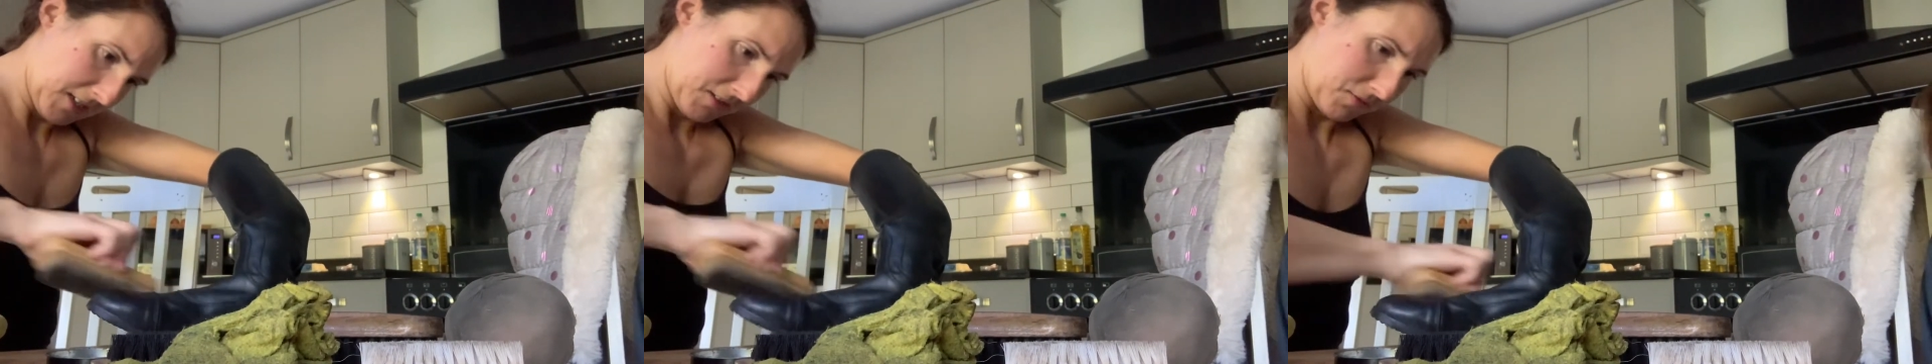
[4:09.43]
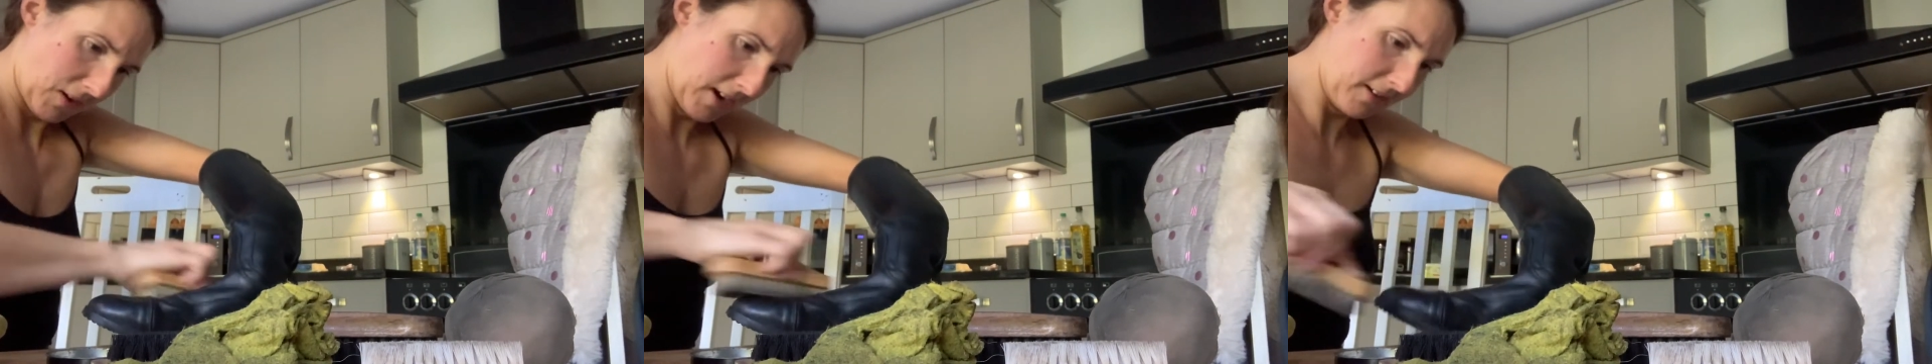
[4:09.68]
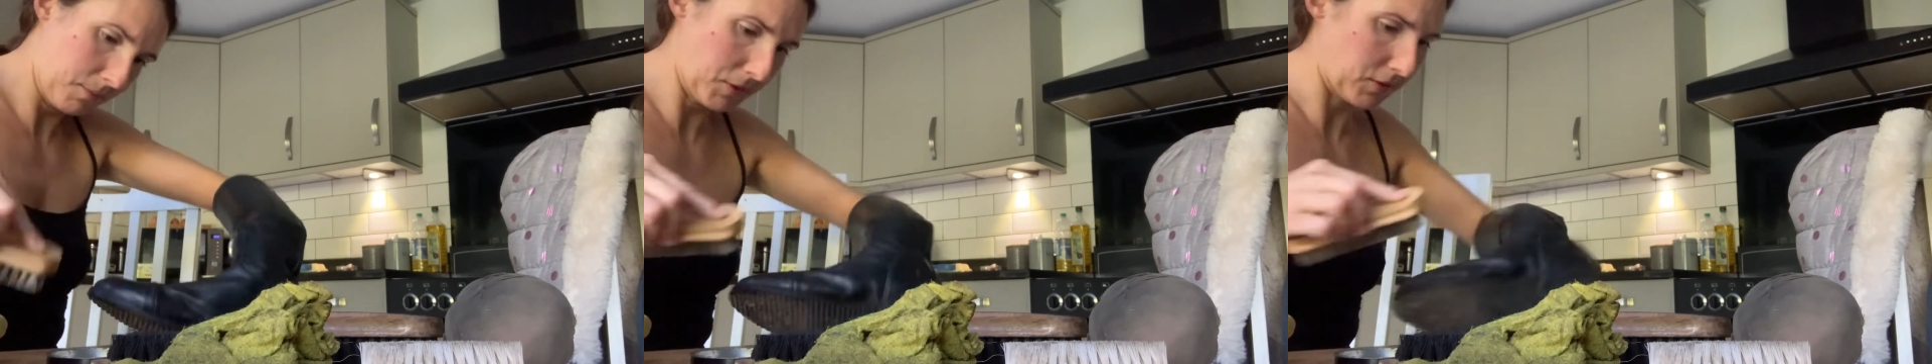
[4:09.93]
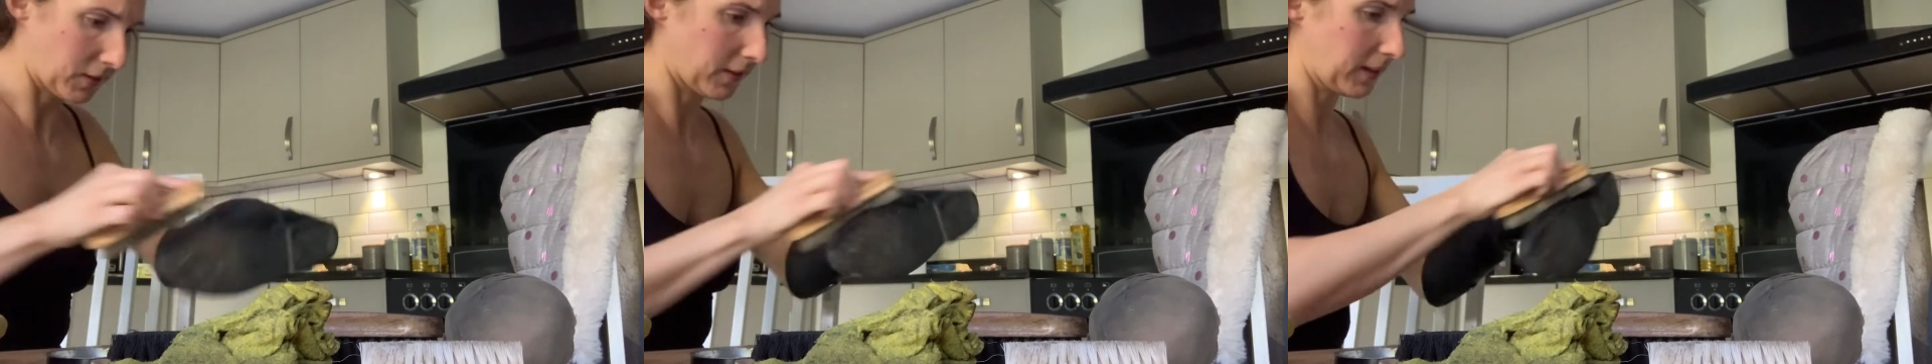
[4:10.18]
riding
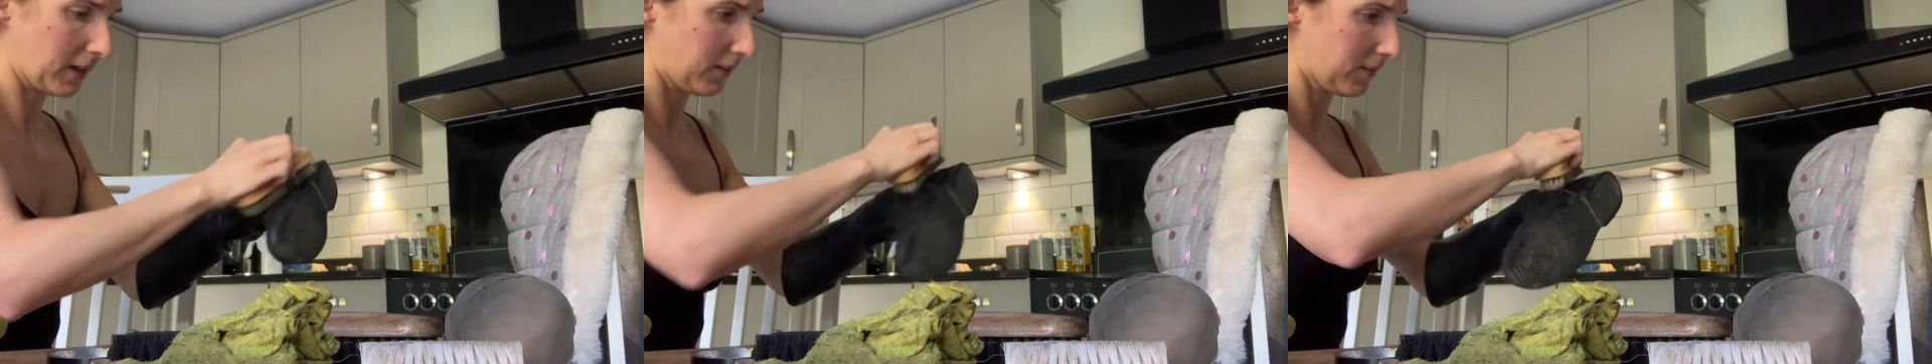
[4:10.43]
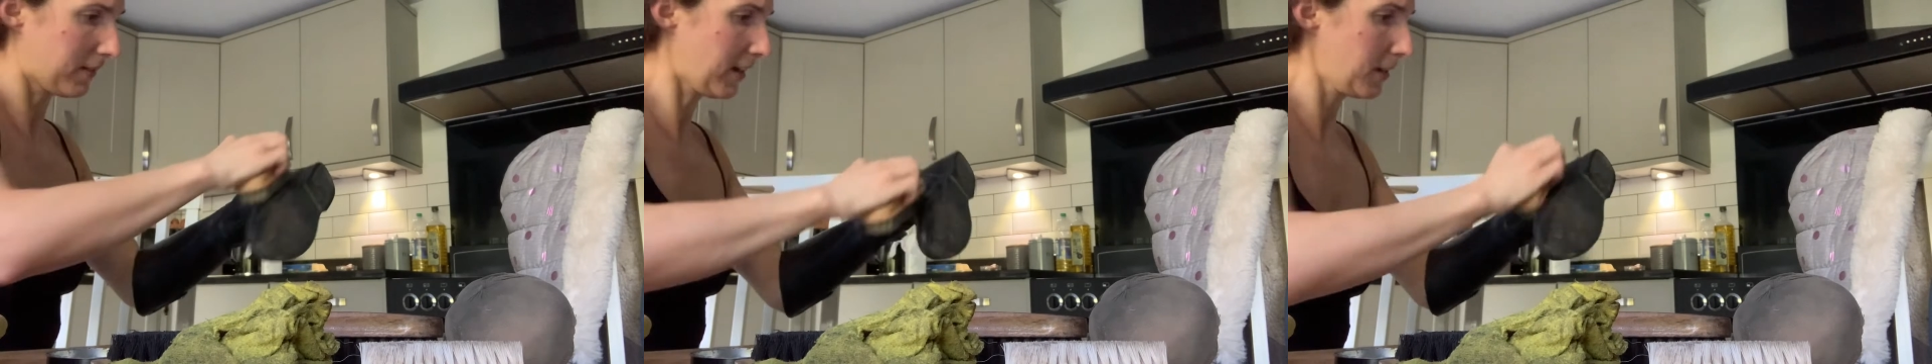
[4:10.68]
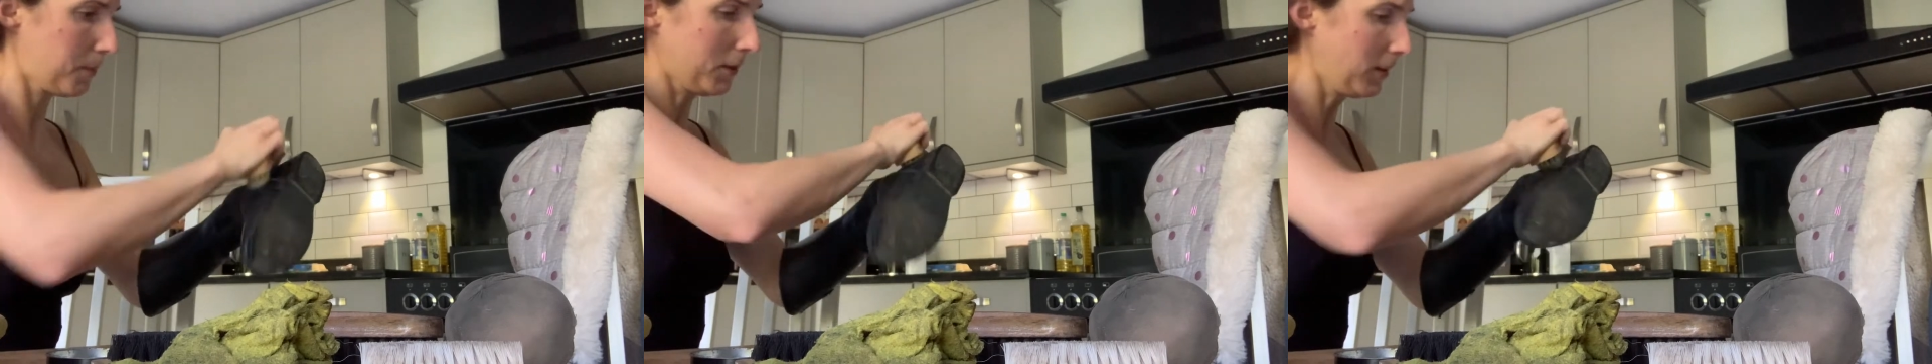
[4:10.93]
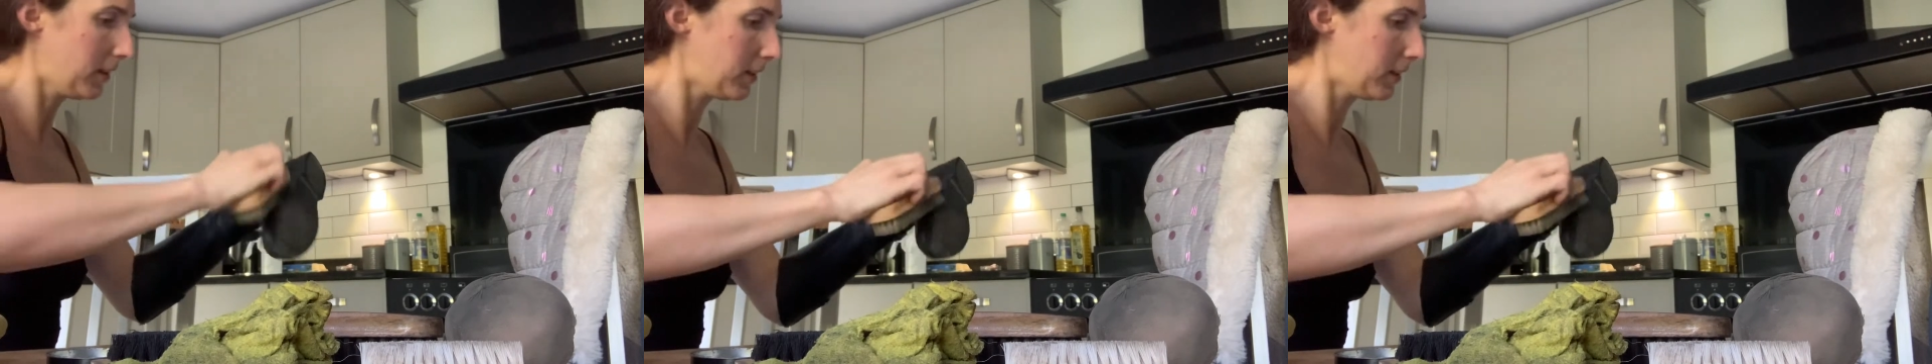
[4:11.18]
boots on the kitchen table.